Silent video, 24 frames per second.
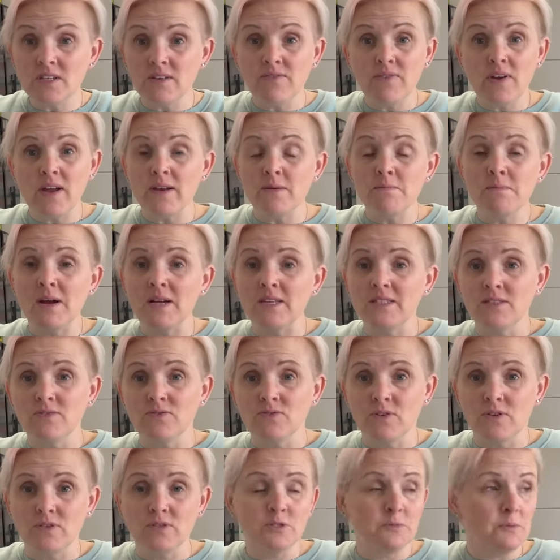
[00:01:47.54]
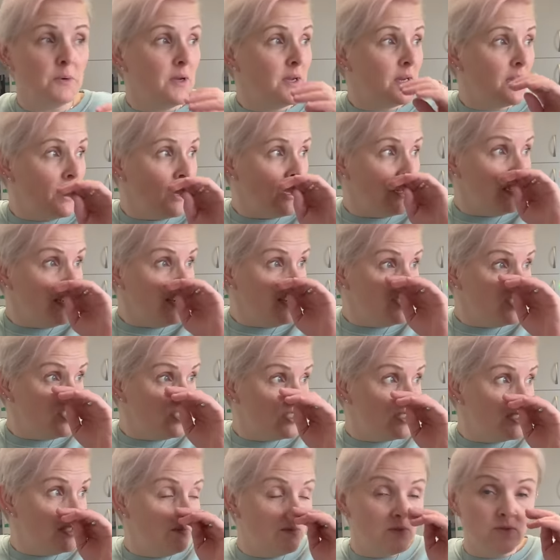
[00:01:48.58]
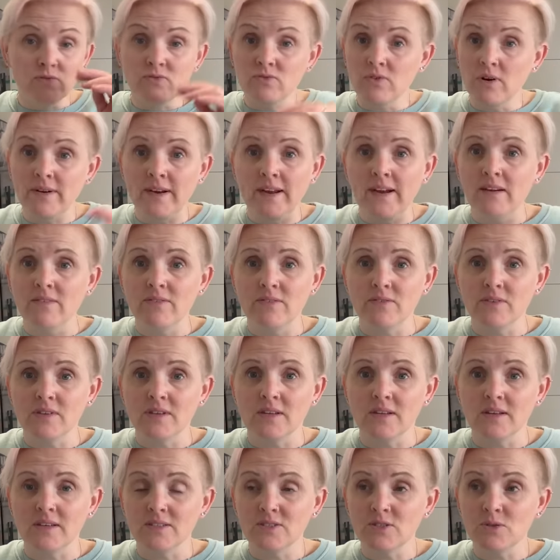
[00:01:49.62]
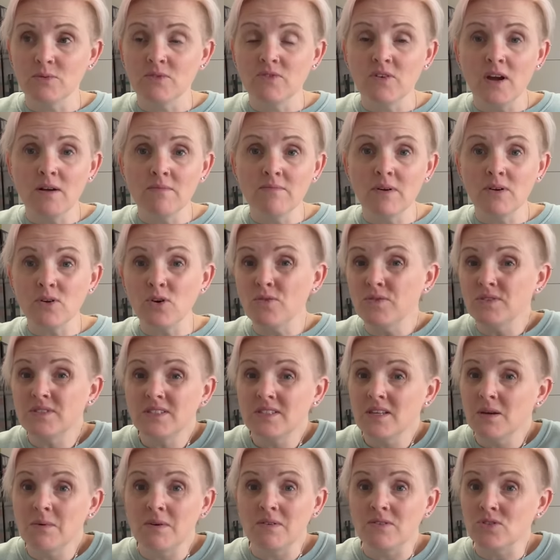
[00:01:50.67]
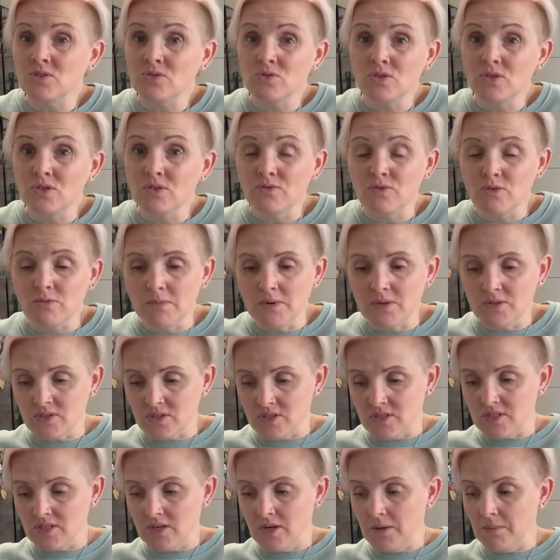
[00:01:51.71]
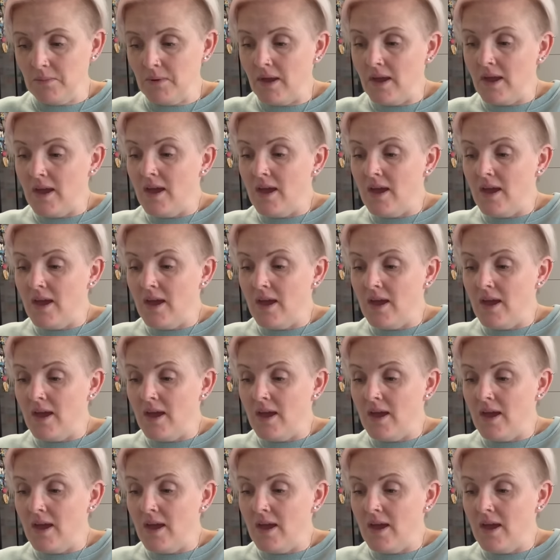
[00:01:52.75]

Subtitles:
had a massive growth spurt again and just seem to have grown out of everything. So we've come around, obviously they're wearing school uniform most of the time.